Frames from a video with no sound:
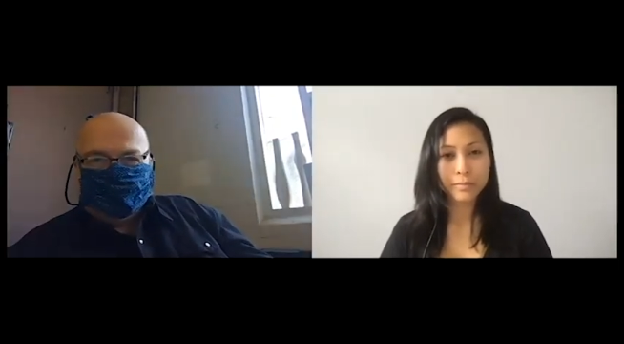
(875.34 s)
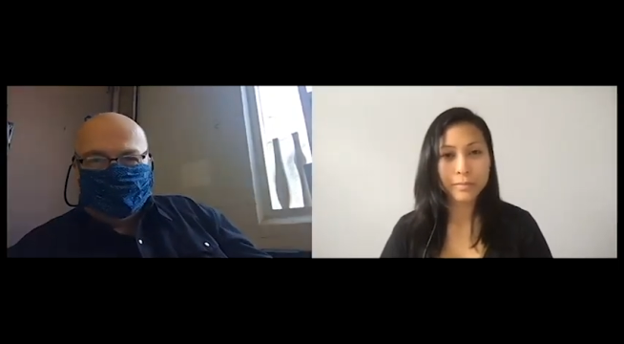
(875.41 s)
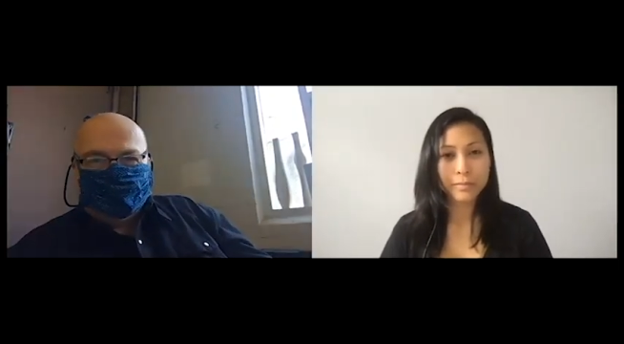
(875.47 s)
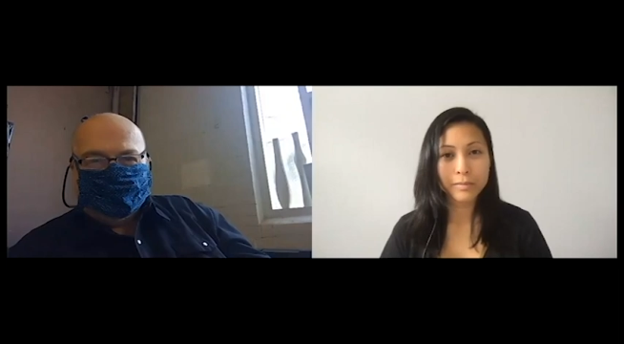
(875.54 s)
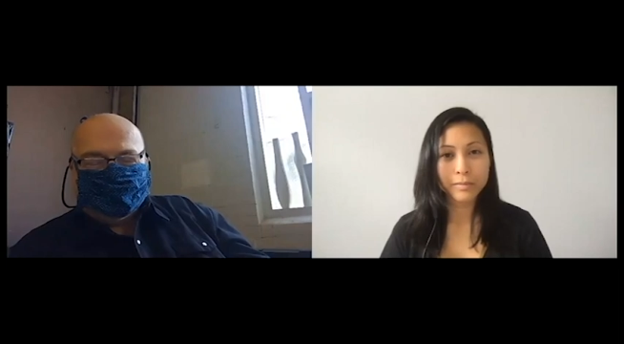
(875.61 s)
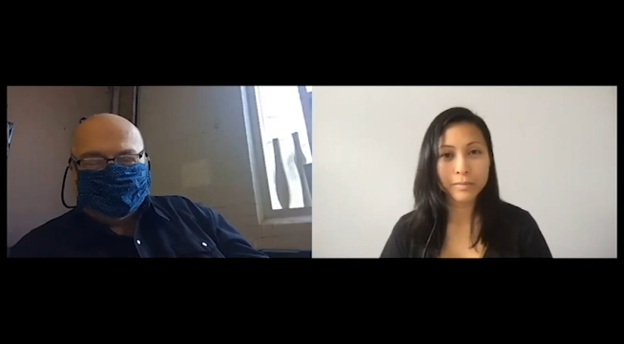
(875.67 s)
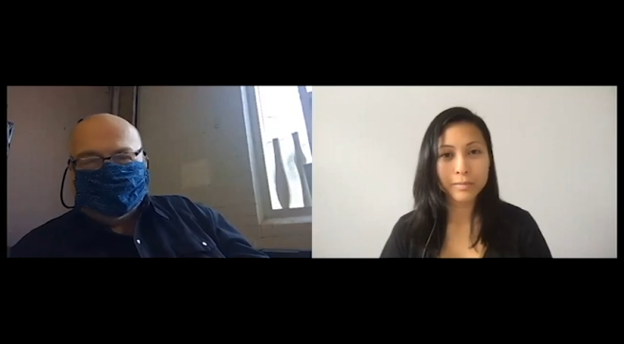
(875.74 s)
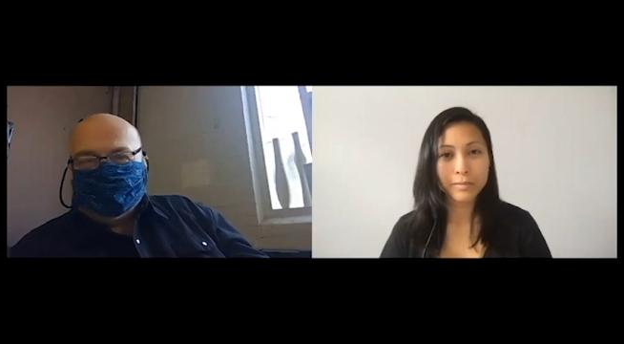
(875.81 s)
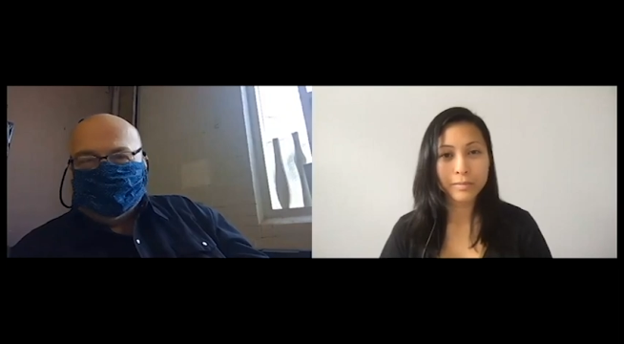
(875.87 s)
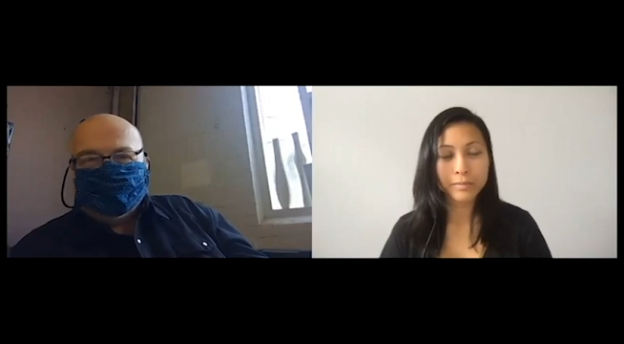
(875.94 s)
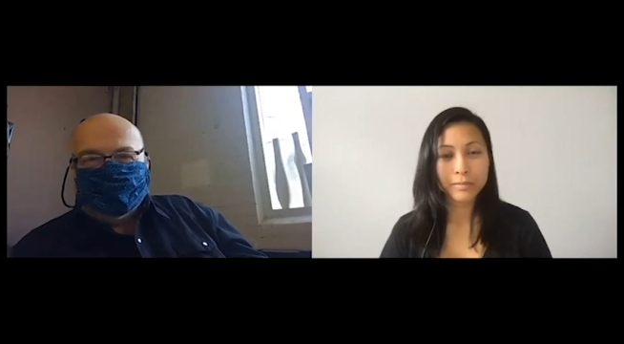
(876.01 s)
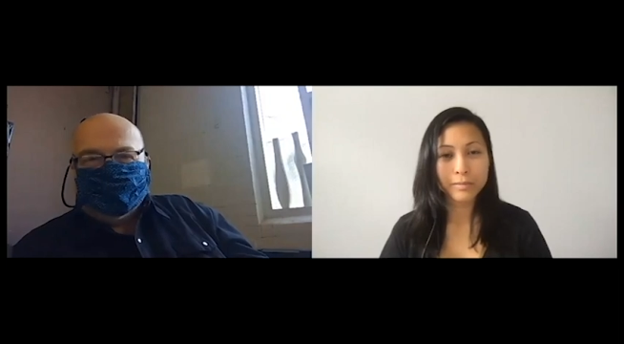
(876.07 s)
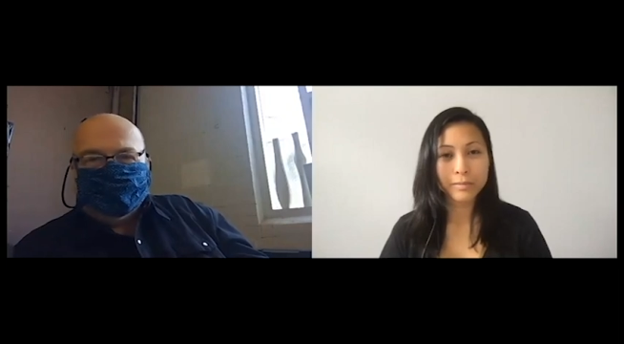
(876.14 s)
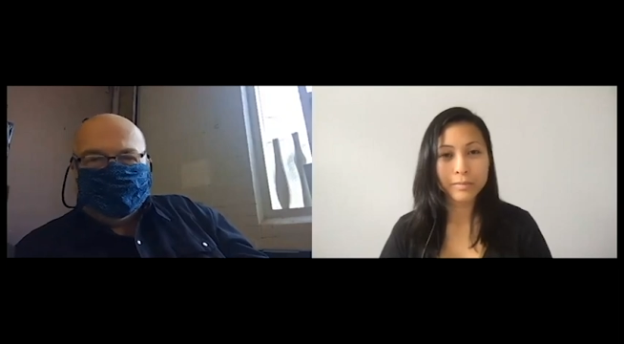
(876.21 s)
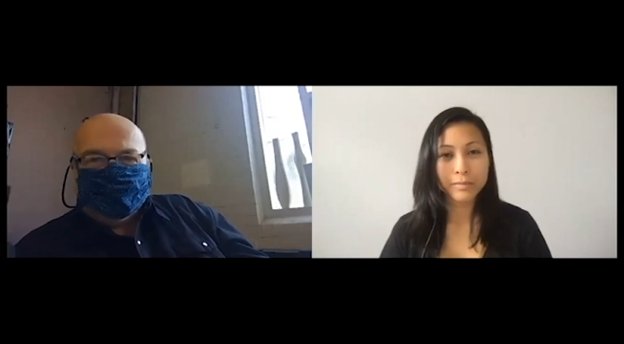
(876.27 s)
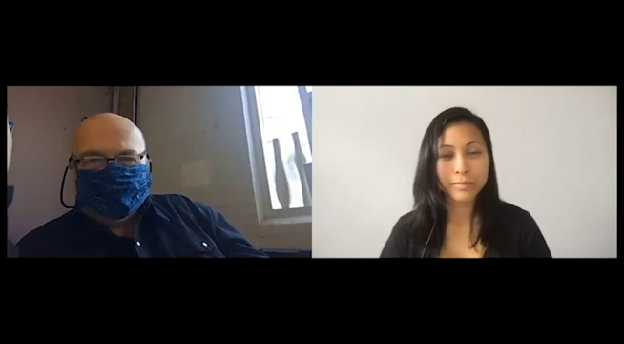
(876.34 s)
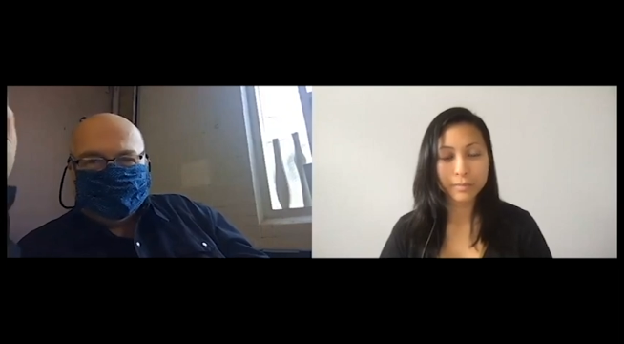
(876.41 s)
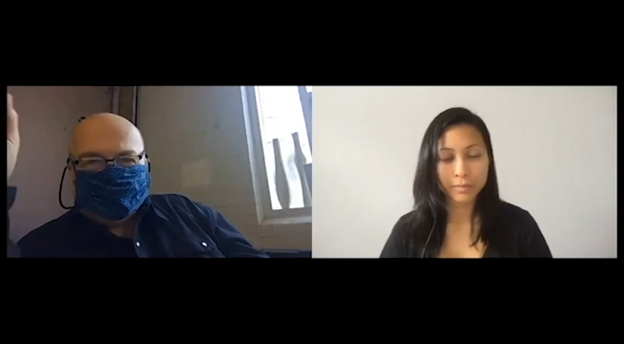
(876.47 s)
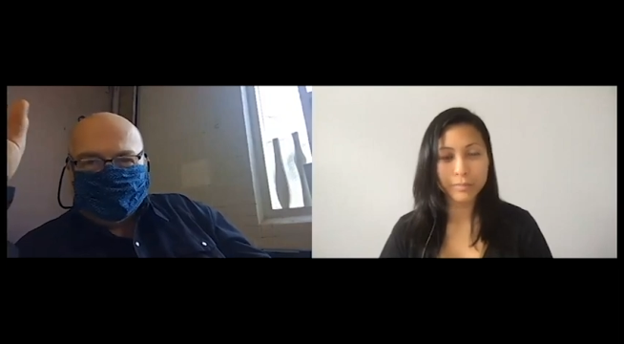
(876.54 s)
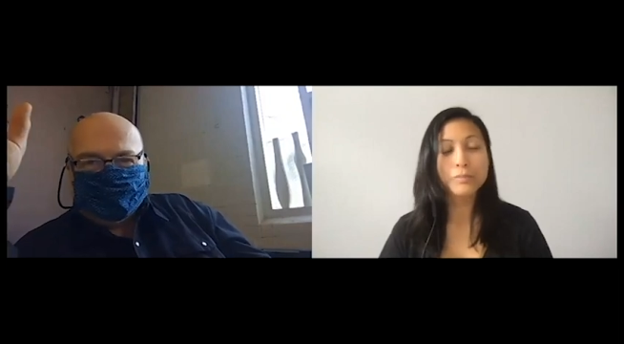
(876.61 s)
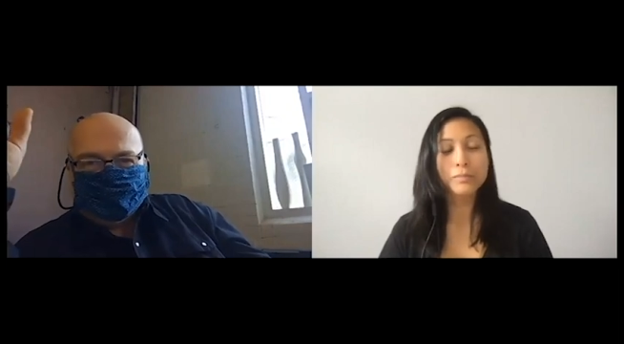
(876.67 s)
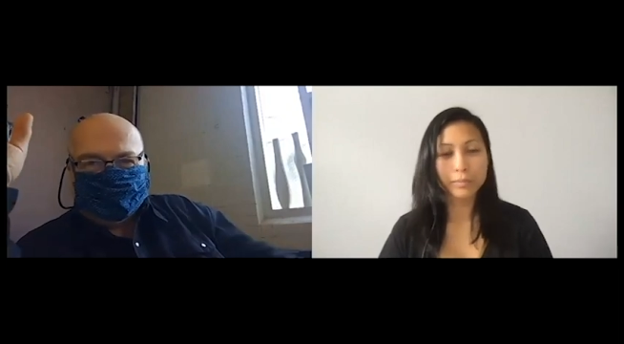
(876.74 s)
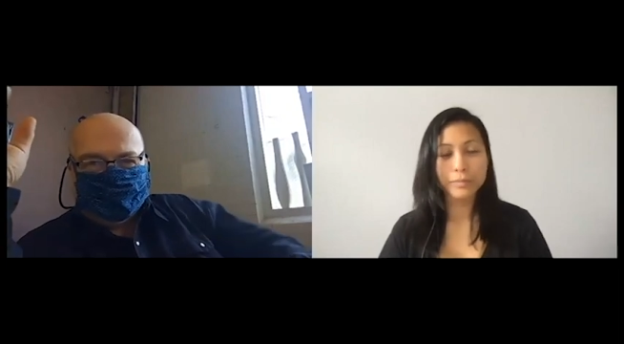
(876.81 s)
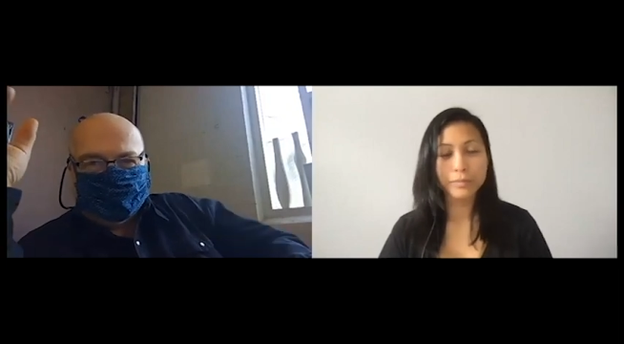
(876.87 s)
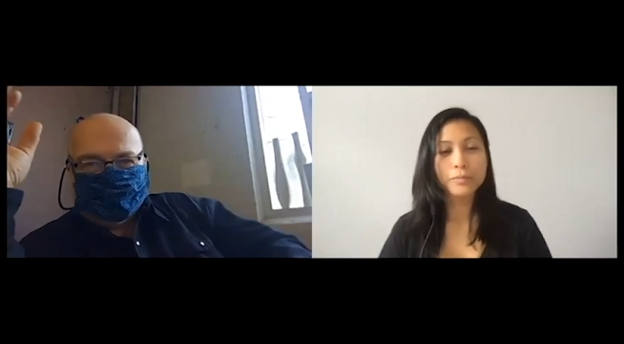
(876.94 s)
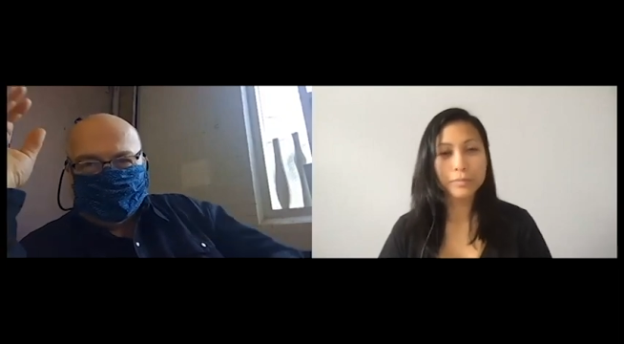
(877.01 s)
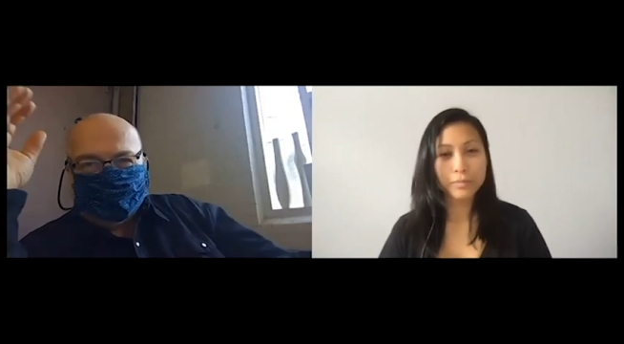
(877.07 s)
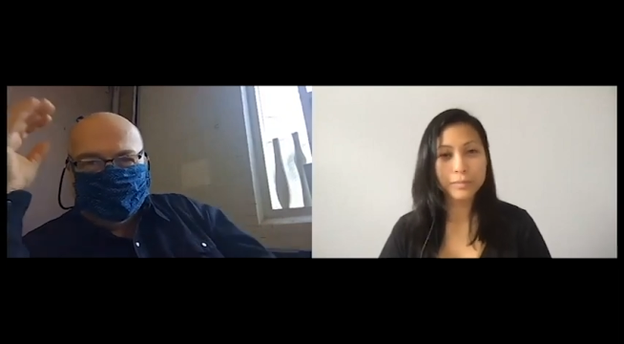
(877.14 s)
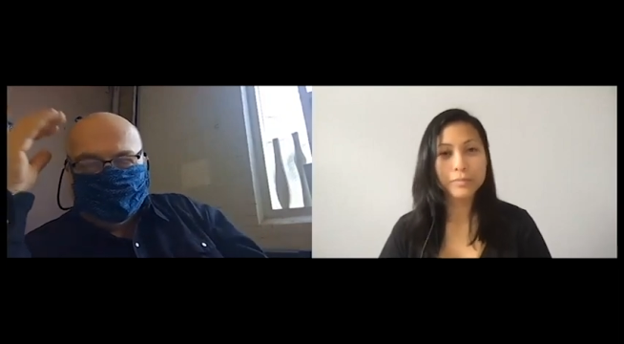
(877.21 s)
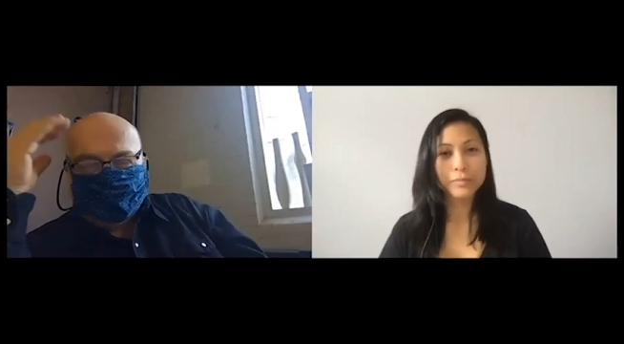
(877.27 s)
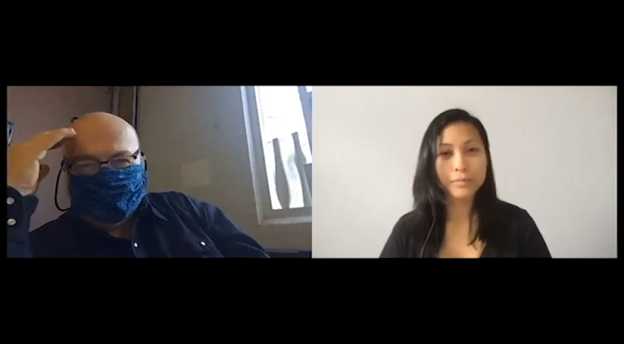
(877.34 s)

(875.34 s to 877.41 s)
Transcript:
Speaker 1: dust anyway. That's the second law of